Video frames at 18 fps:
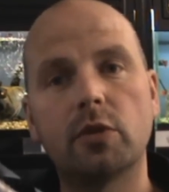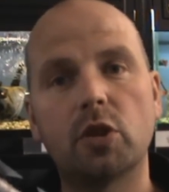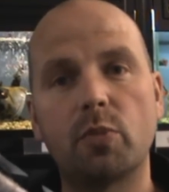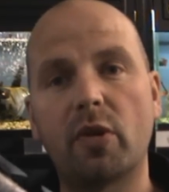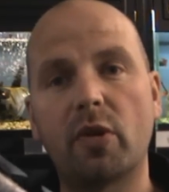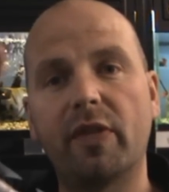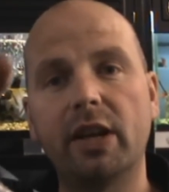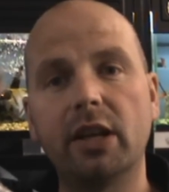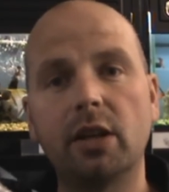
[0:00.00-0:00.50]
to
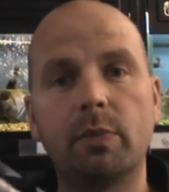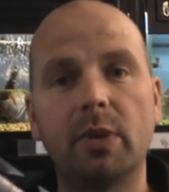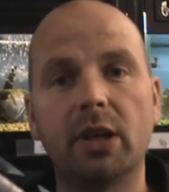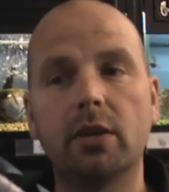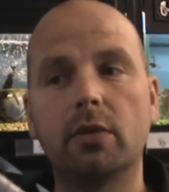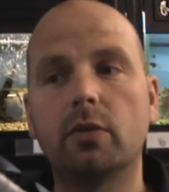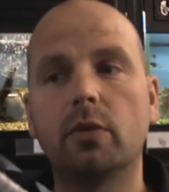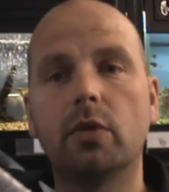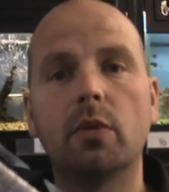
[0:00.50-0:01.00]
prevent it
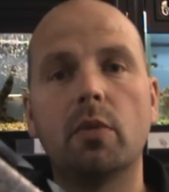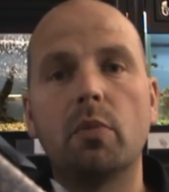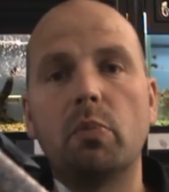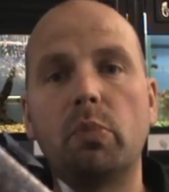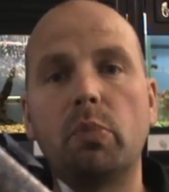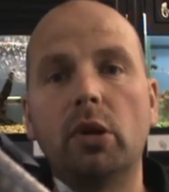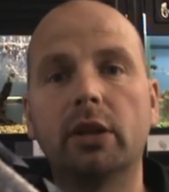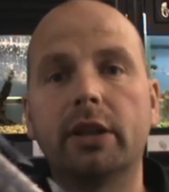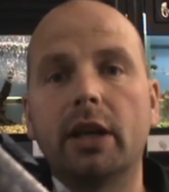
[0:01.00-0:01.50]
being
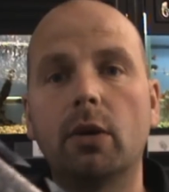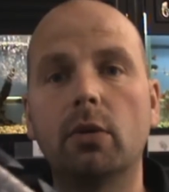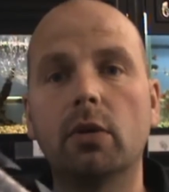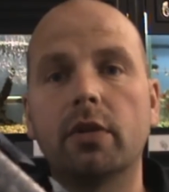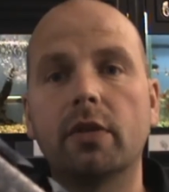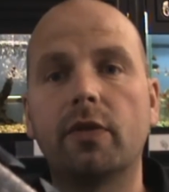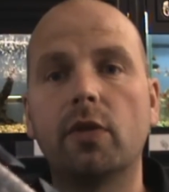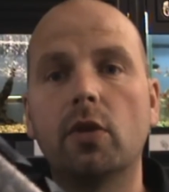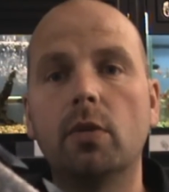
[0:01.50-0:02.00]
pulled out
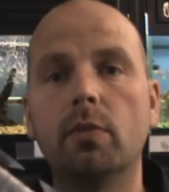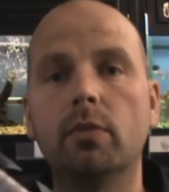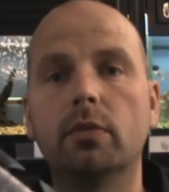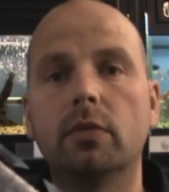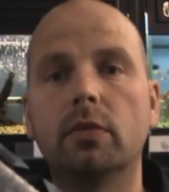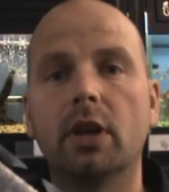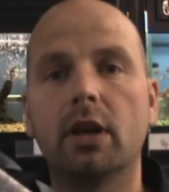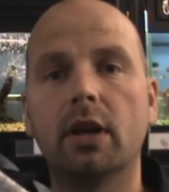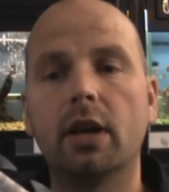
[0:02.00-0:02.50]
with the foam
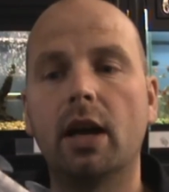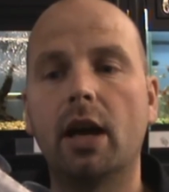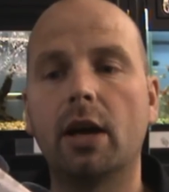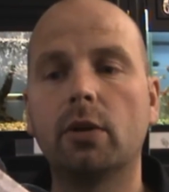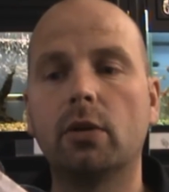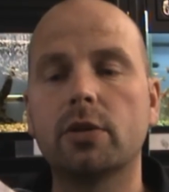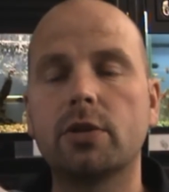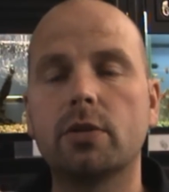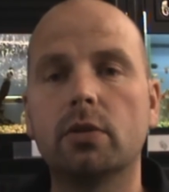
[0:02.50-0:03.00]
and
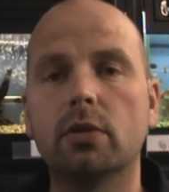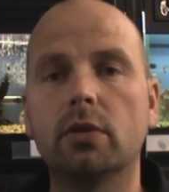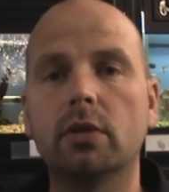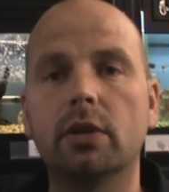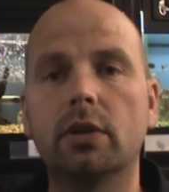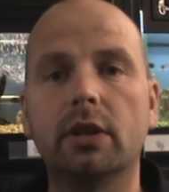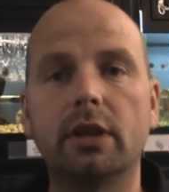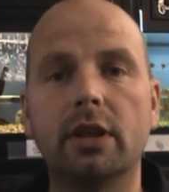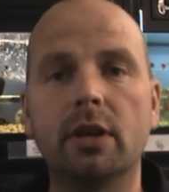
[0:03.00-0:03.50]
also
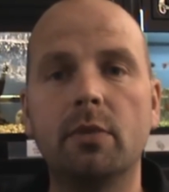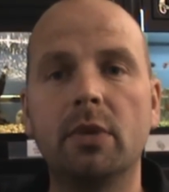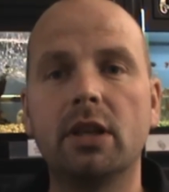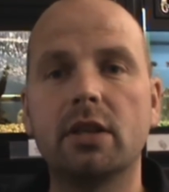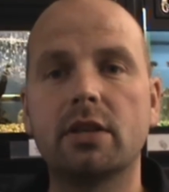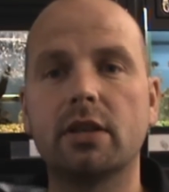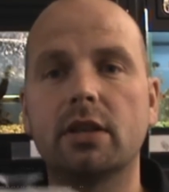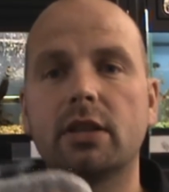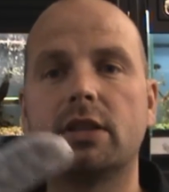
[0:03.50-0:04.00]
it
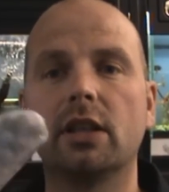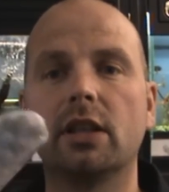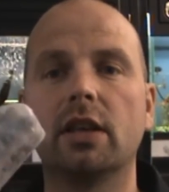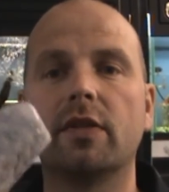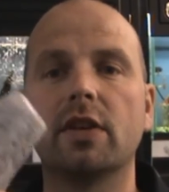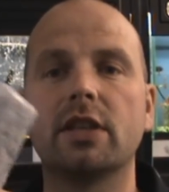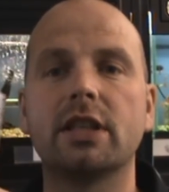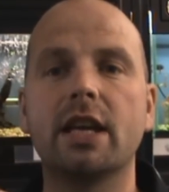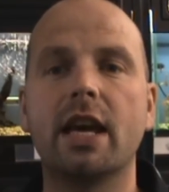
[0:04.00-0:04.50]
means that it
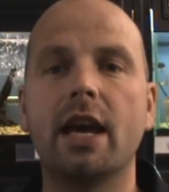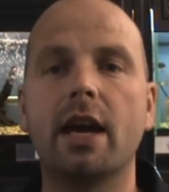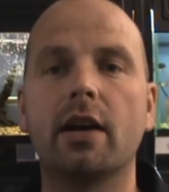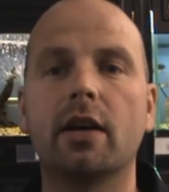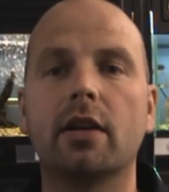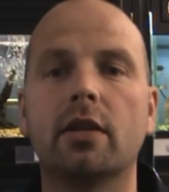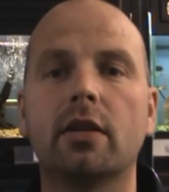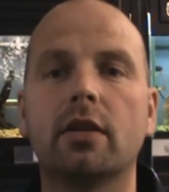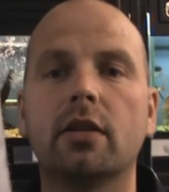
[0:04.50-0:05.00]
delivers
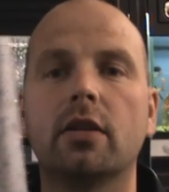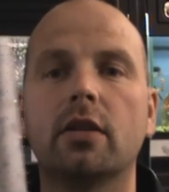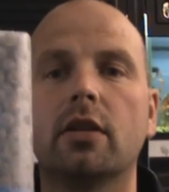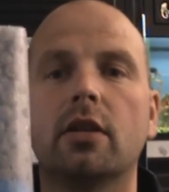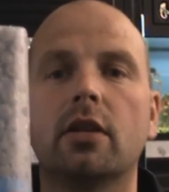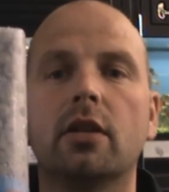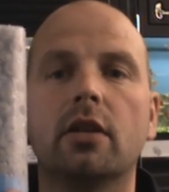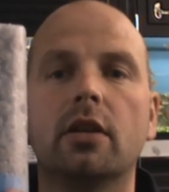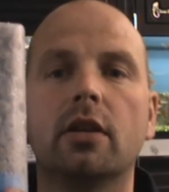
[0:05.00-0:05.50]
air
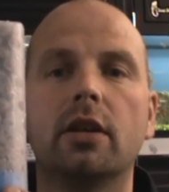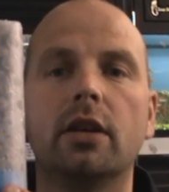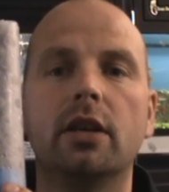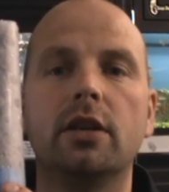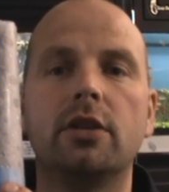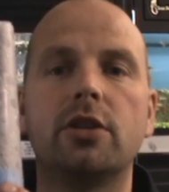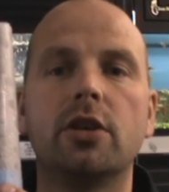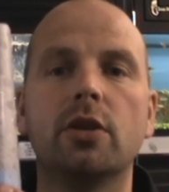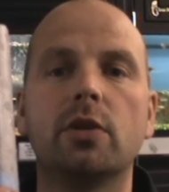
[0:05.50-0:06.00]

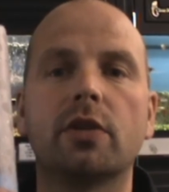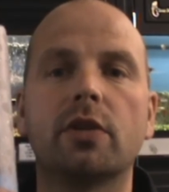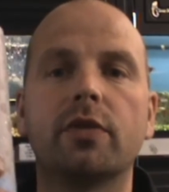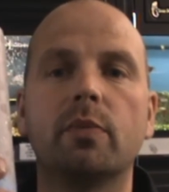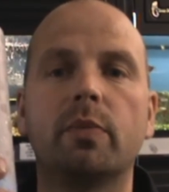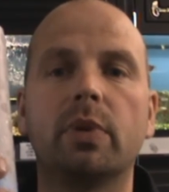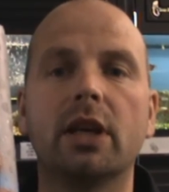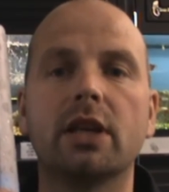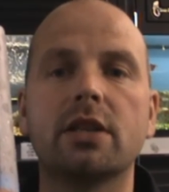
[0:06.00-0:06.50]
in two
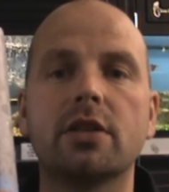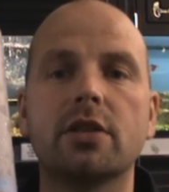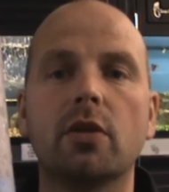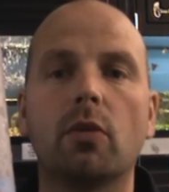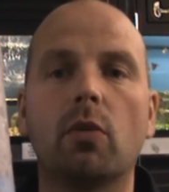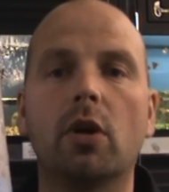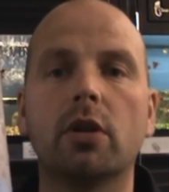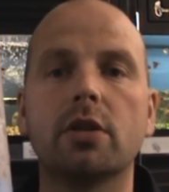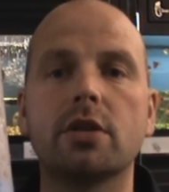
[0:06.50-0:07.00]
different places
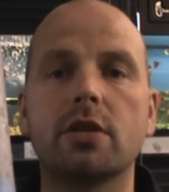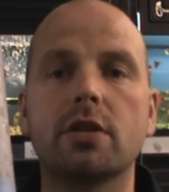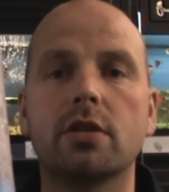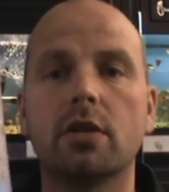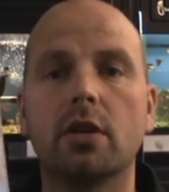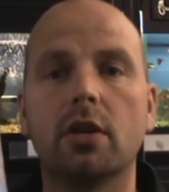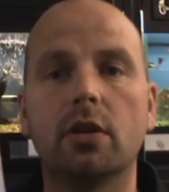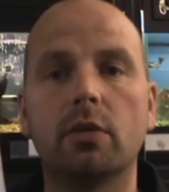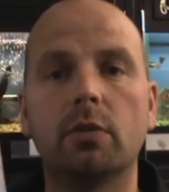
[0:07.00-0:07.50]
at once
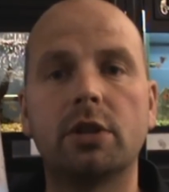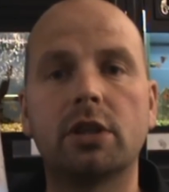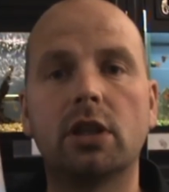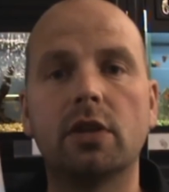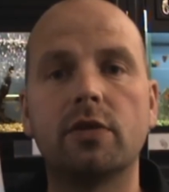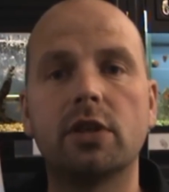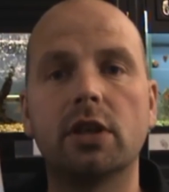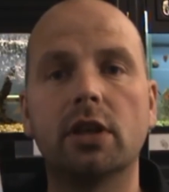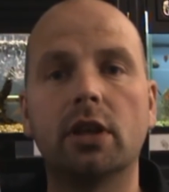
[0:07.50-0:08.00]
which
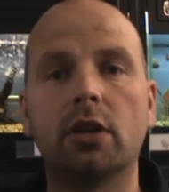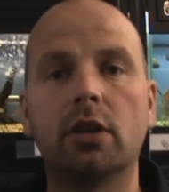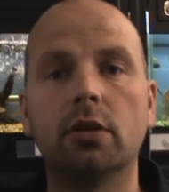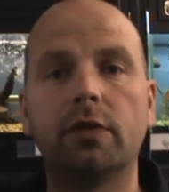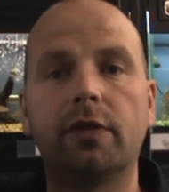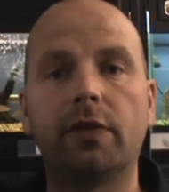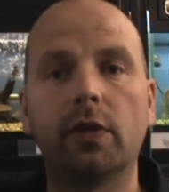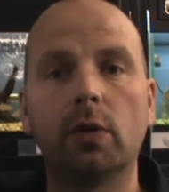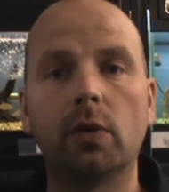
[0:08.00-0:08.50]
gives you a
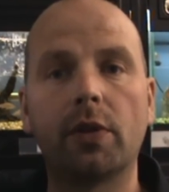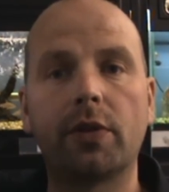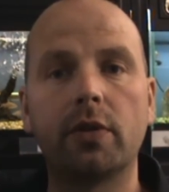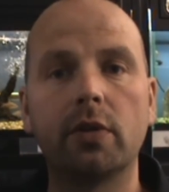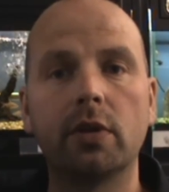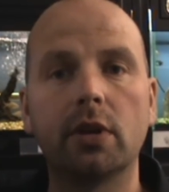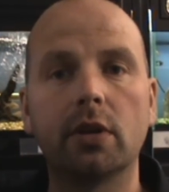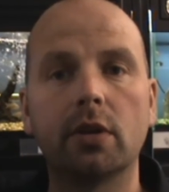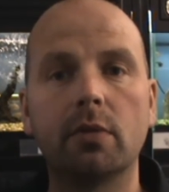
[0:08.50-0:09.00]
good flow
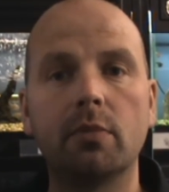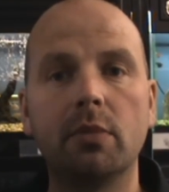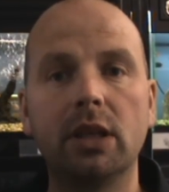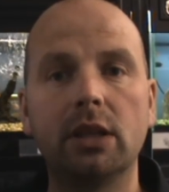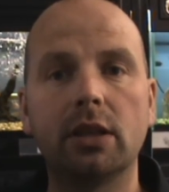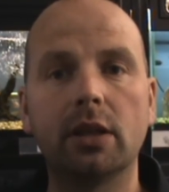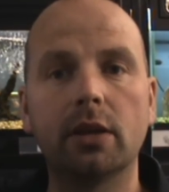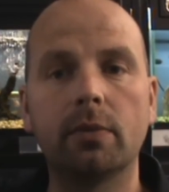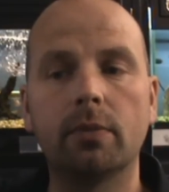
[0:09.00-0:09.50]
through your
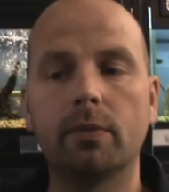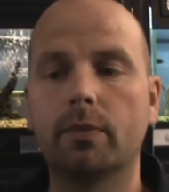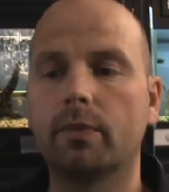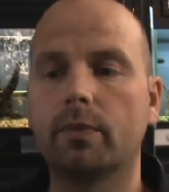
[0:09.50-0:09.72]
media